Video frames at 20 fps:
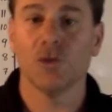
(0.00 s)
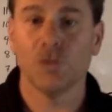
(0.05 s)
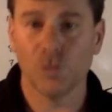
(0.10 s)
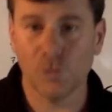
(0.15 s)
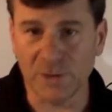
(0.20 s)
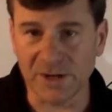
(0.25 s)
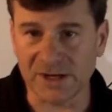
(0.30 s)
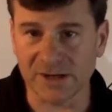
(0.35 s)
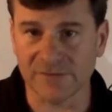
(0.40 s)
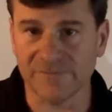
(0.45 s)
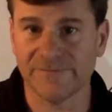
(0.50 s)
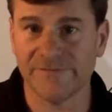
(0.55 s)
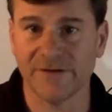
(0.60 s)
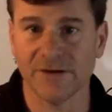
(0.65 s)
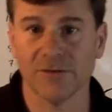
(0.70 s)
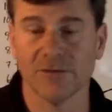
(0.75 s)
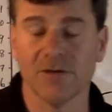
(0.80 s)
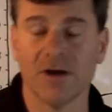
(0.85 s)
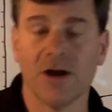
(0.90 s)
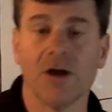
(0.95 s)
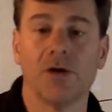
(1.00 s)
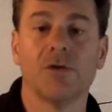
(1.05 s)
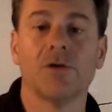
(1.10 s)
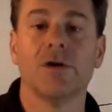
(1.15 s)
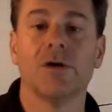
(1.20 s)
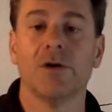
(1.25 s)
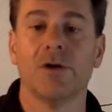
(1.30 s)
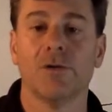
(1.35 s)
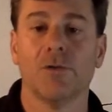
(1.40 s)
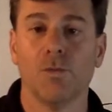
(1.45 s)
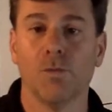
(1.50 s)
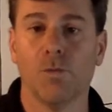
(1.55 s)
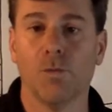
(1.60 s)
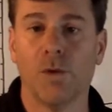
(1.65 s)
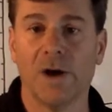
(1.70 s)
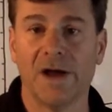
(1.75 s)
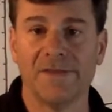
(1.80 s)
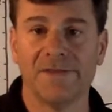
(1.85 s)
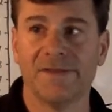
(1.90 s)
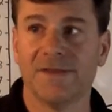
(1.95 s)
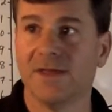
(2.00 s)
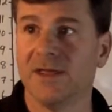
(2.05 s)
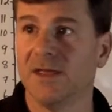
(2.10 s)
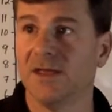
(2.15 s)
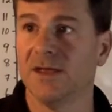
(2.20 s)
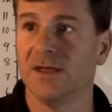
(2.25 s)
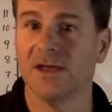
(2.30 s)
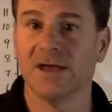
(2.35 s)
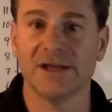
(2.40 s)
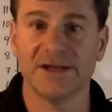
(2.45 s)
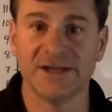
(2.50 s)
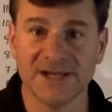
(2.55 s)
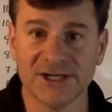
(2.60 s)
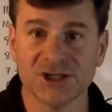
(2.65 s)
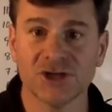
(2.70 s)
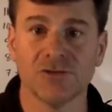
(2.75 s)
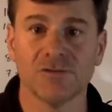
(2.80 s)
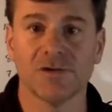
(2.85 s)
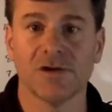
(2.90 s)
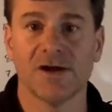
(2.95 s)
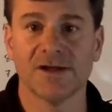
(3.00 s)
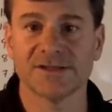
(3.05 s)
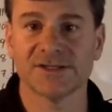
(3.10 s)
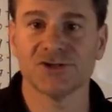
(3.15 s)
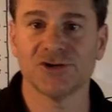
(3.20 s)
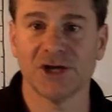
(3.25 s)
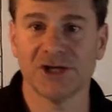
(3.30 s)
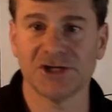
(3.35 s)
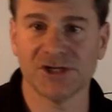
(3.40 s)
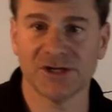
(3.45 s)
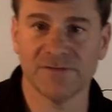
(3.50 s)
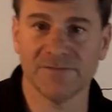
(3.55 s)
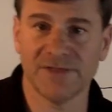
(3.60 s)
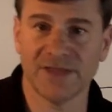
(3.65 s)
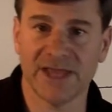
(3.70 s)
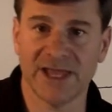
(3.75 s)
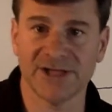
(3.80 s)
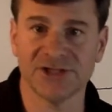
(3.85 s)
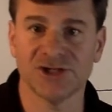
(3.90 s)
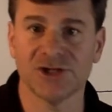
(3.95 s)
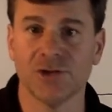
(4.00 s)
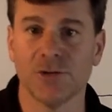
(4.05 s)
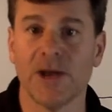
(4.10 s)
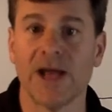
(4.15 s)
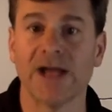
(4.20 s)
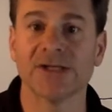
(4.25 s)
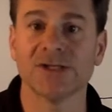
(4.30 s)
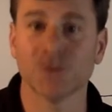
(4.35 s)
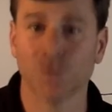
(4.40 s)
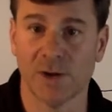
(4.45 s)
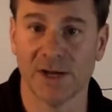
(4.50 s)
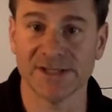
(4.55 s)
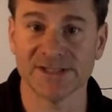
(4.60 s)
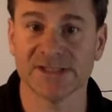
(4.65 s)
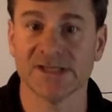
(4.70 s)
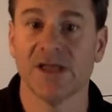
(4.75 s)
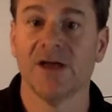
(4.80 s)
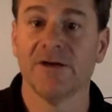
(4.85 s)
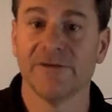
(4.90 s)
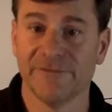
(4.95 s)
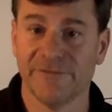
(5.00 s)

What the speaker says: We could figure out what the initial concentration of the H2X was